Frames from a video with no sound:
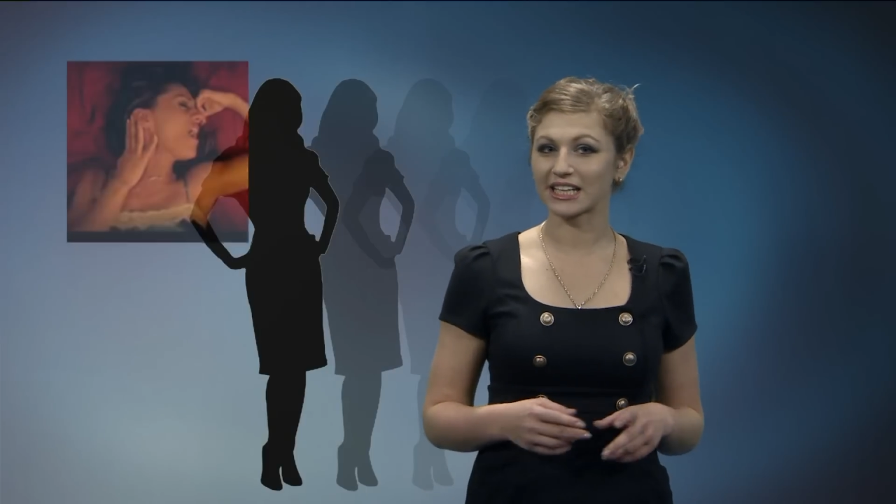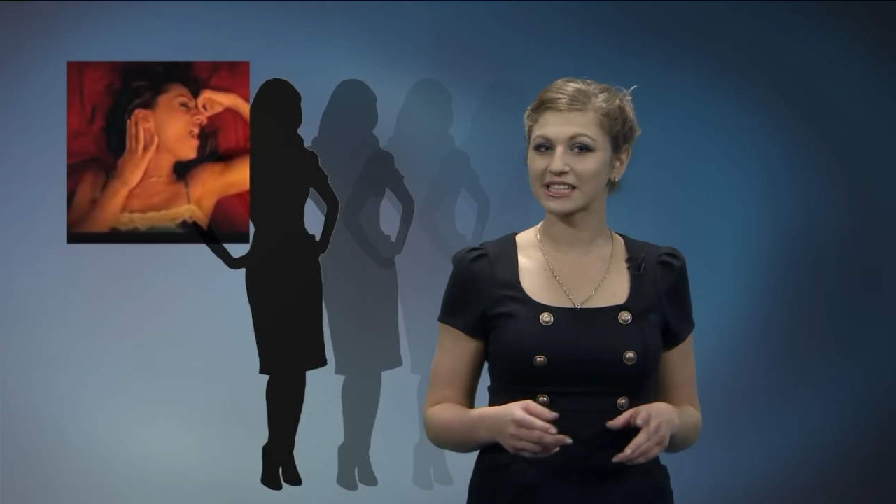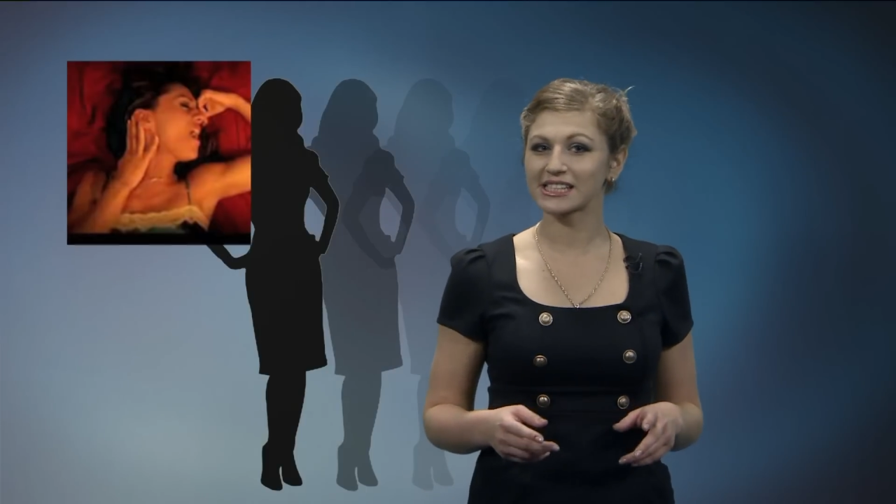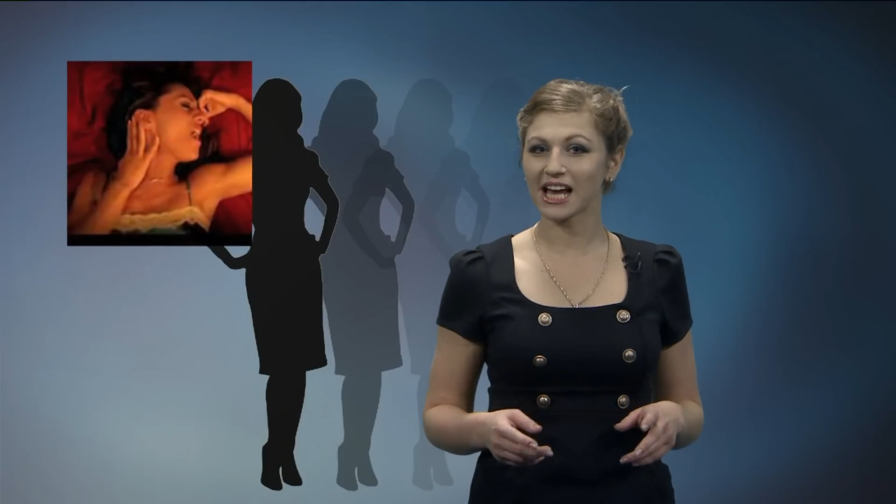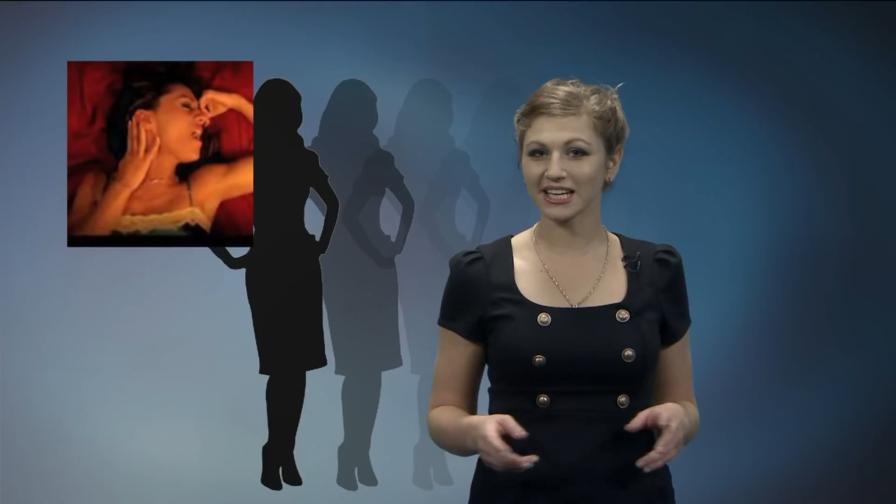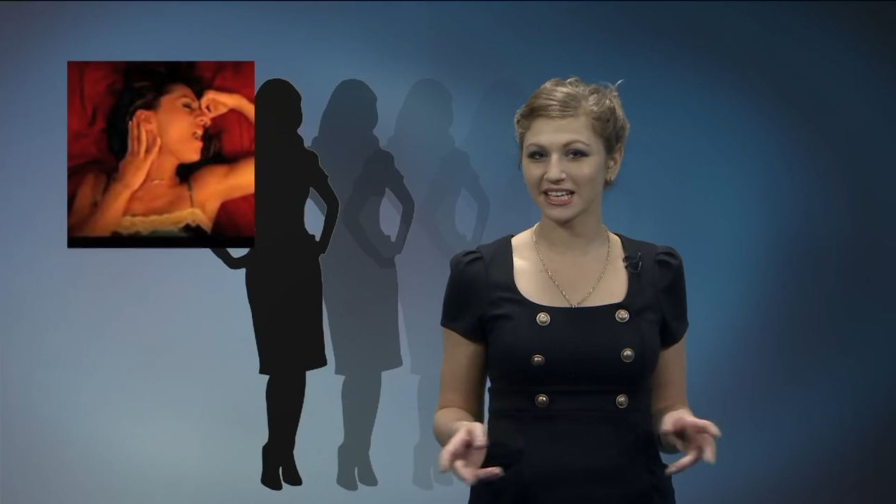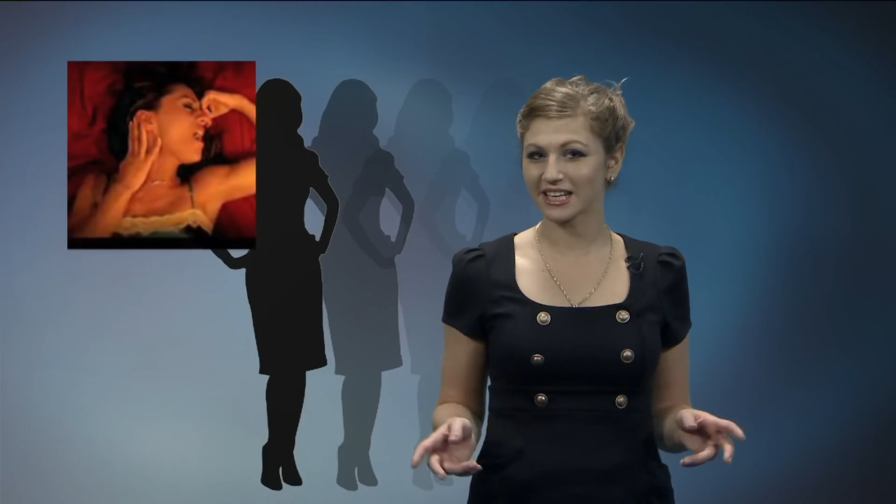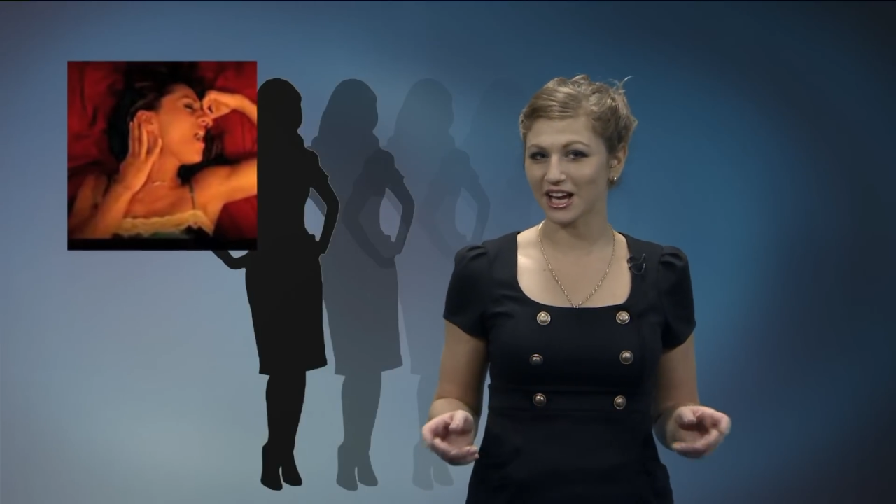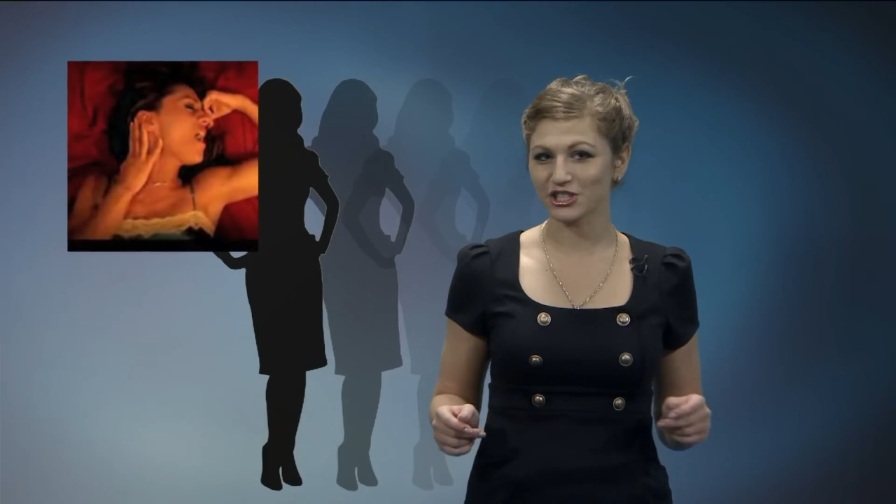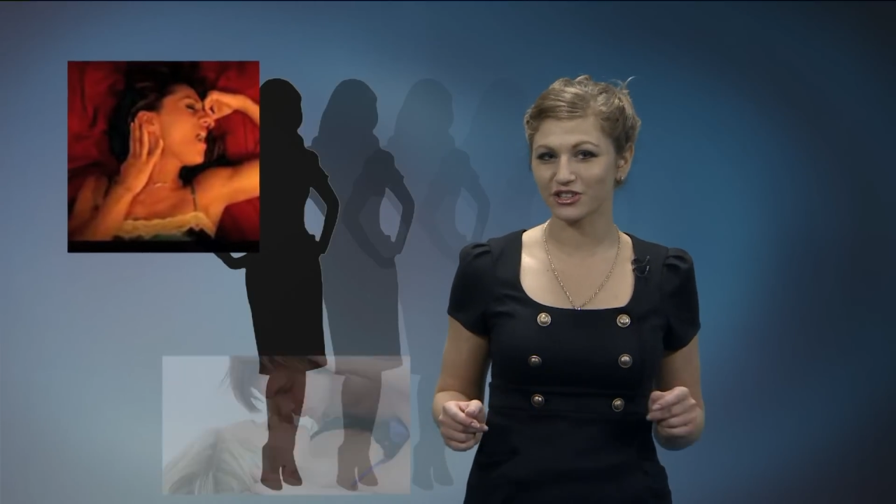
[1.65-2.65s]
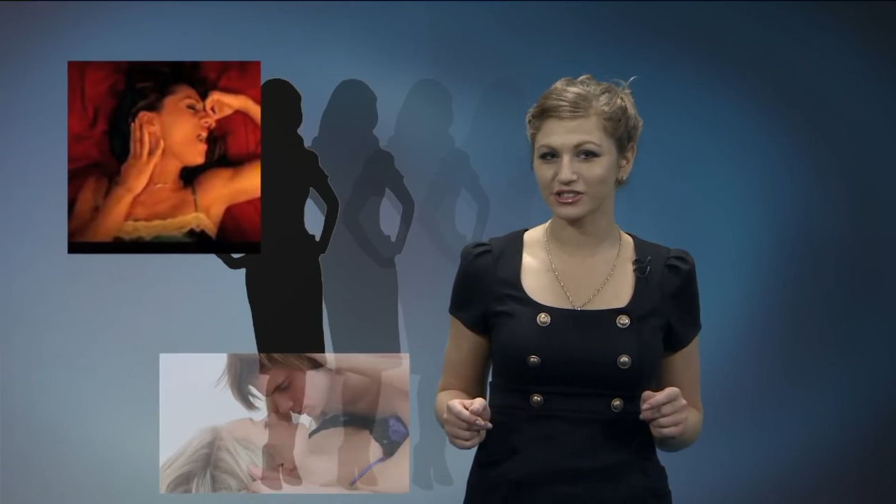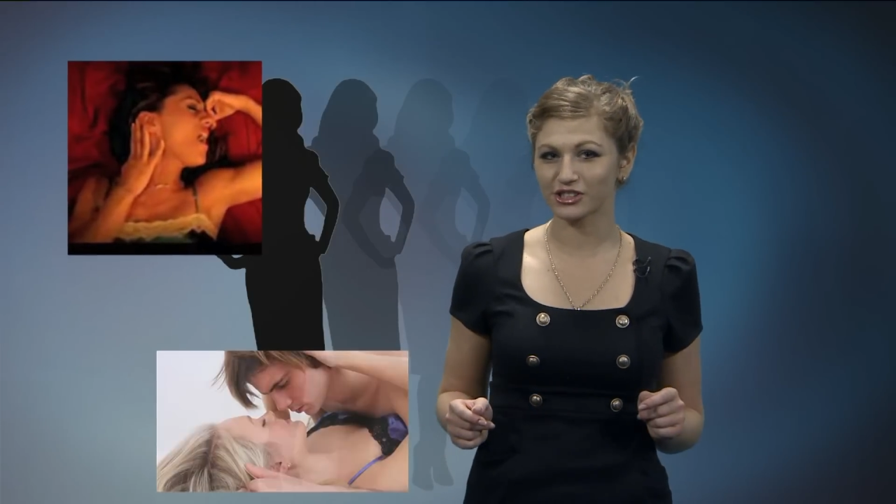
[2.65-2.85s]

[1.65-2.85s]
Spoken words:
and exciting national